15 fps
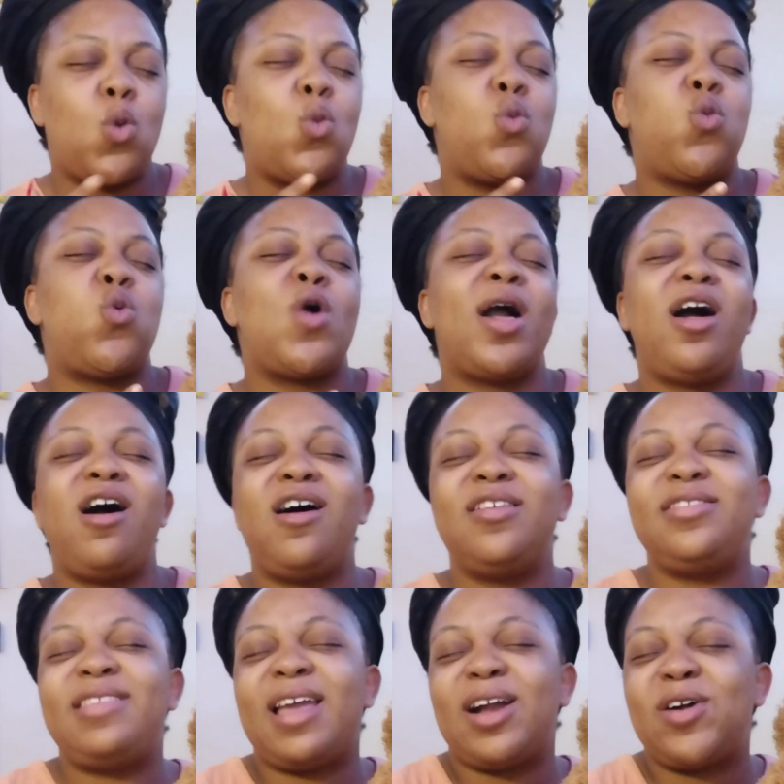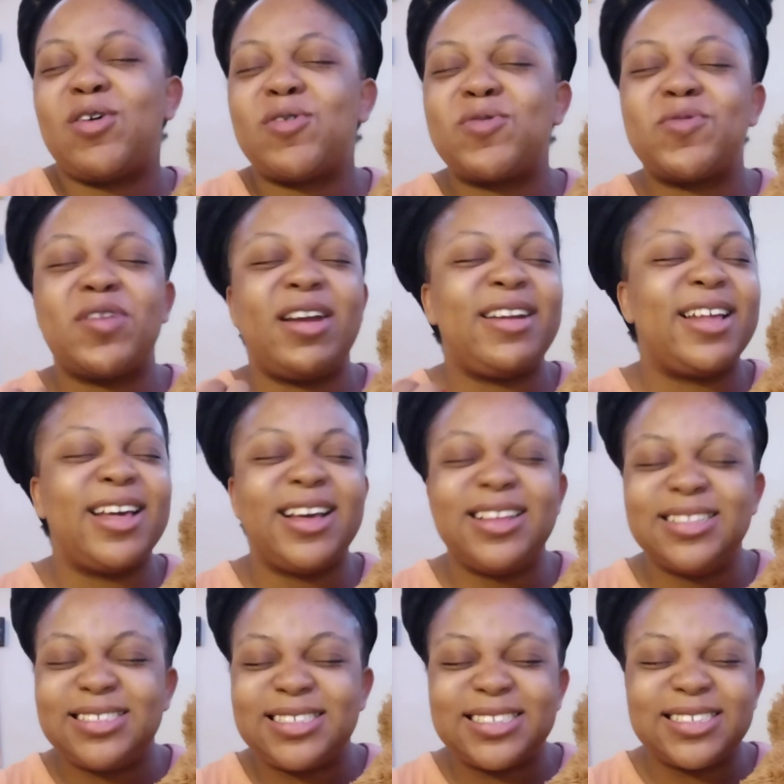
well decorated